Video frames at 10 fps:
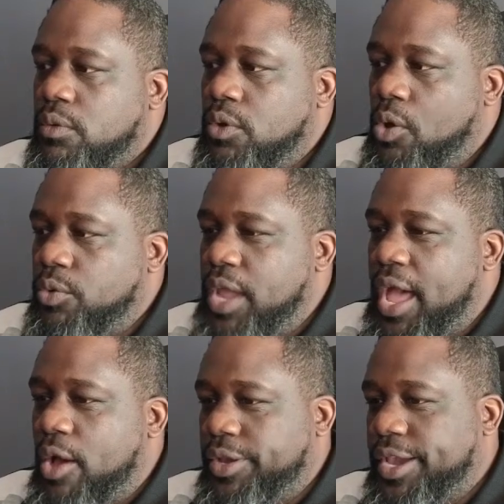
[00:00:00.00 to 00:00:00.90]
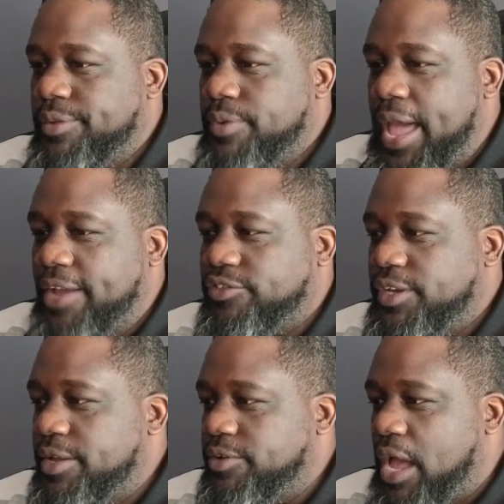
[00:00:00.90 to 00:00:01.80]
not okay.
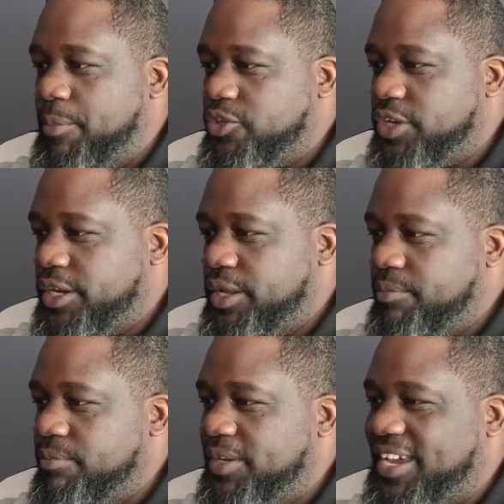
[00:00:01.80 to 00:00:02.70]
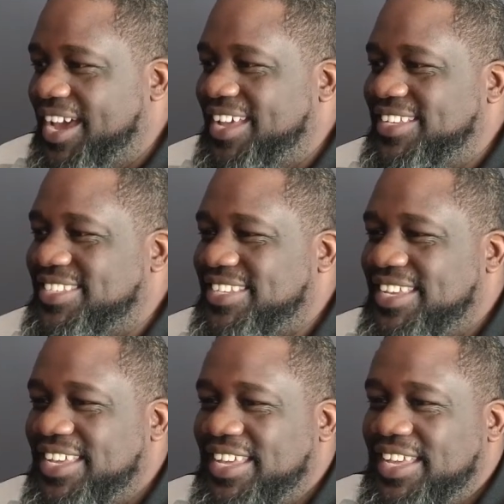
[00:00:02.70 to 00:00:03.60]
Actually, I'm gonna shut up because
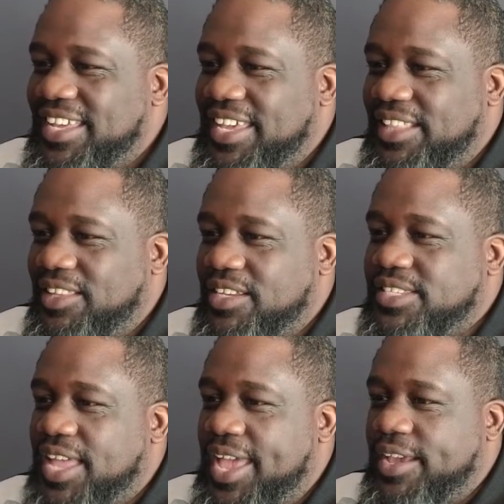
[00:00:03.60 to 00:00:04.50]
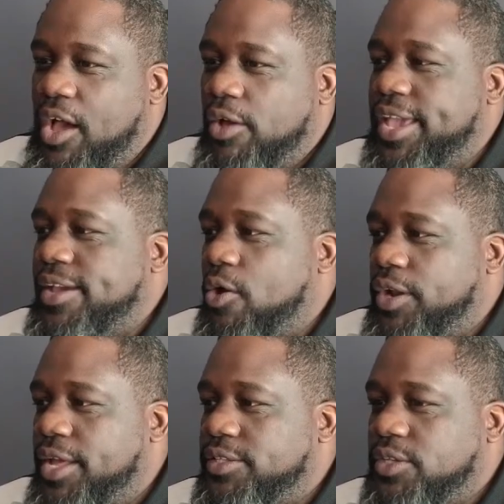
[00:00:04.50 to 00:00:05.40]
it looks like okay. Hold
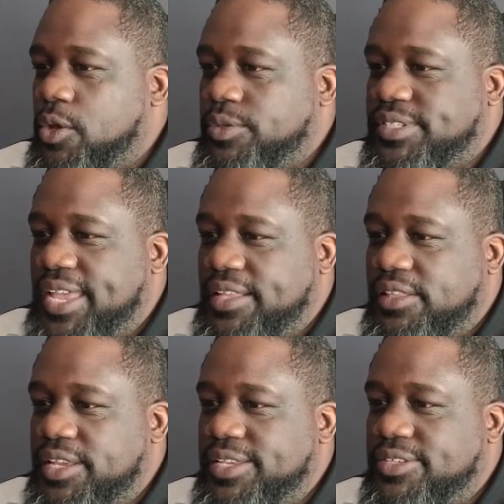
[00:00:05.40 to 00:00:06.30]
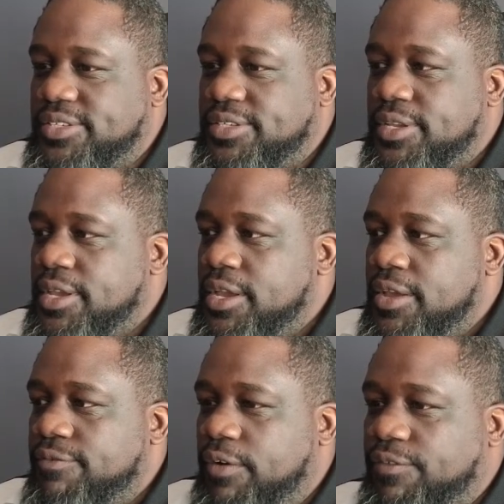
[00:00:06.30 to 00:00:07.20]
on. So Seclist
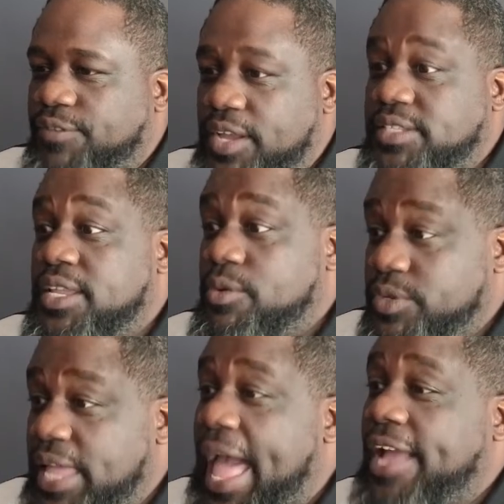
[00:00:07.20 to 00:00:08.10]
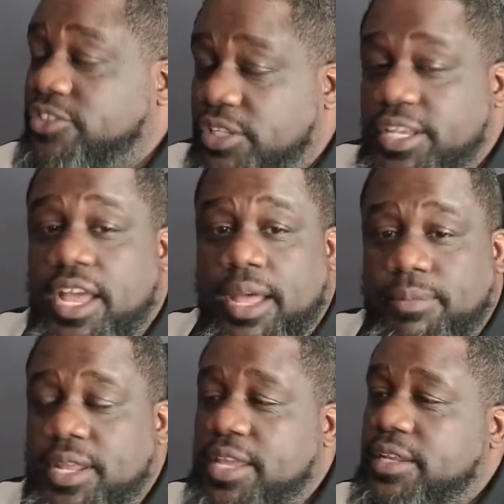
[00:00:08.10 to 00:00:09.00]
for fuzzing was actually
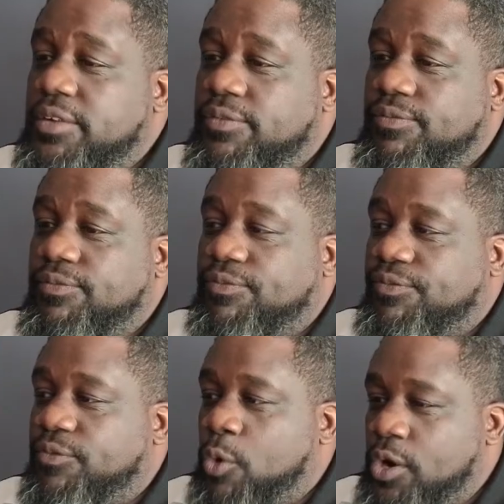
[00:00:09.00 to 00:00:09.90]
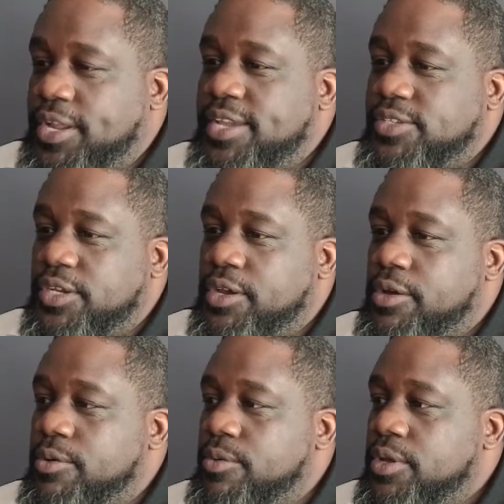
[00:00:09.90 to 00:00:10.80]
updated 4 days
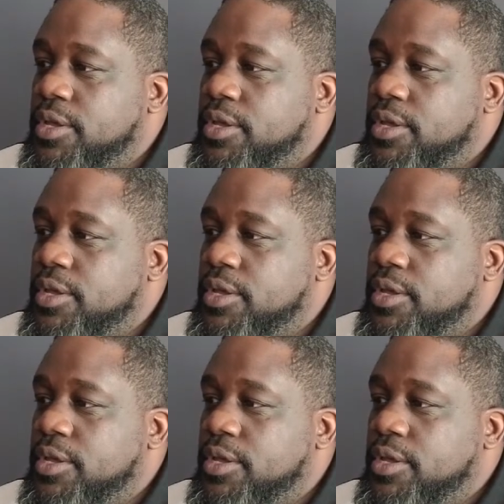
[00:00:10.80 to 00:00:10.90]
ago.